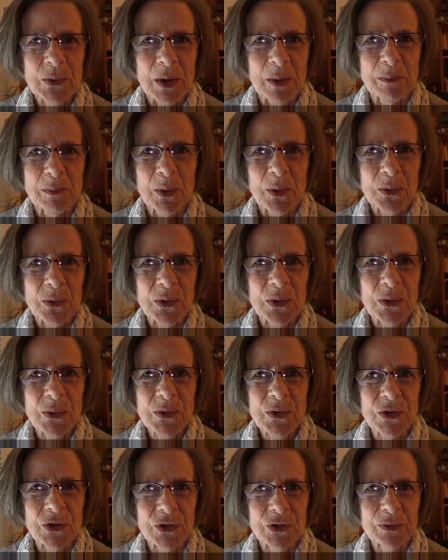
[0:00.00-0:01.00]
on both
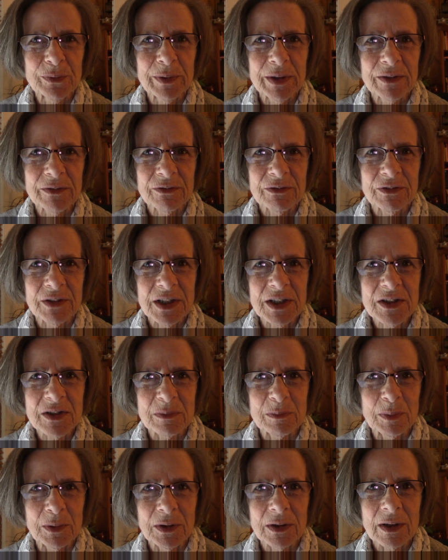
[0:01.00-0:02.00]
YouTube and
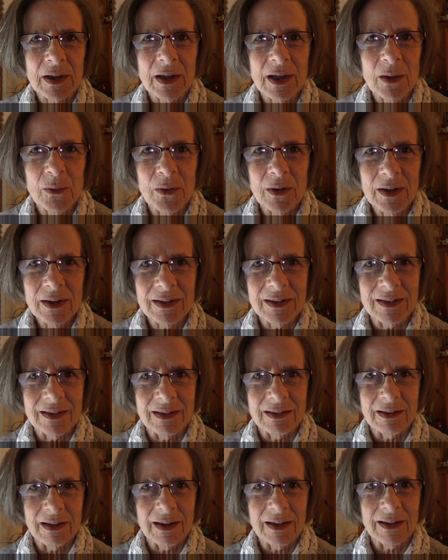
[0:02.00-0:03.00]
Facebook. How are you
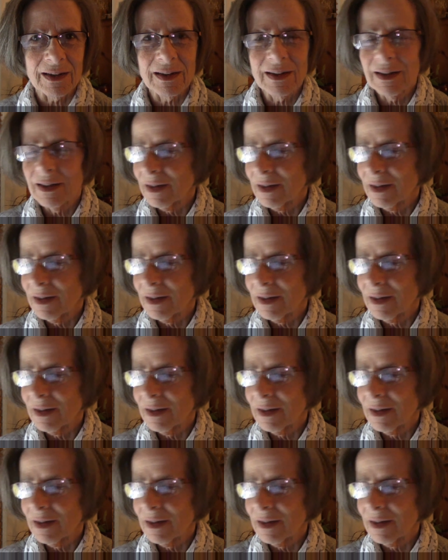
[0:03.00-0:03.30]
today?